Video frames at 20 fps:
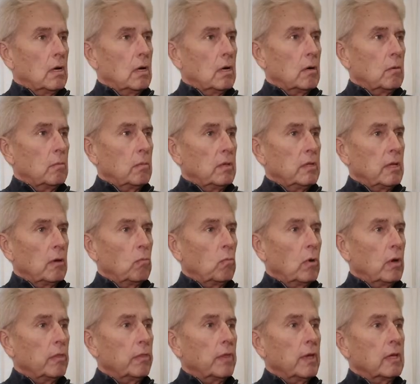And then
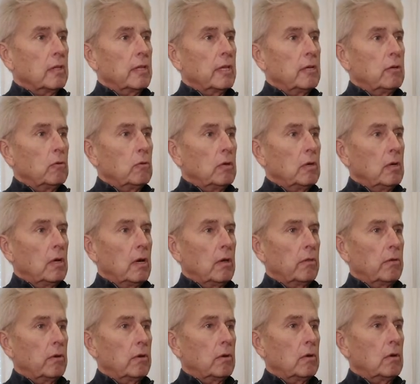one thing led to
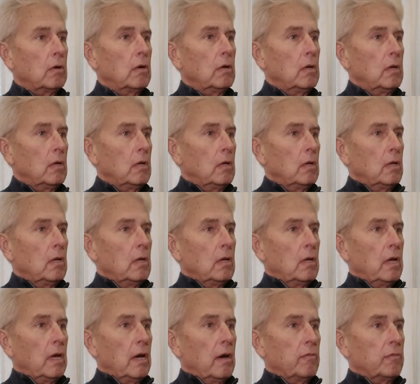another.
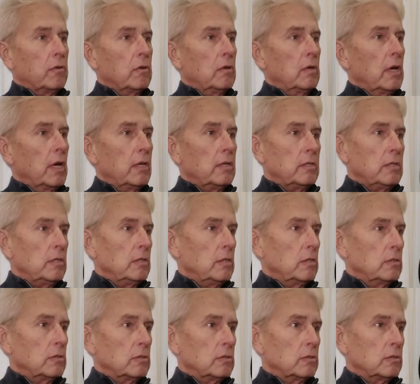After 19
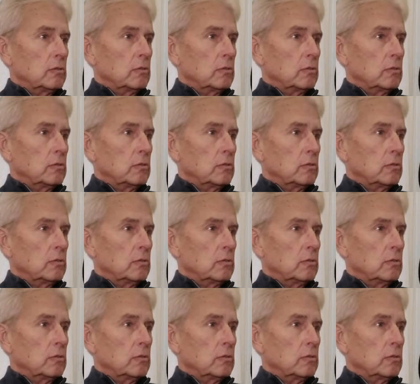years in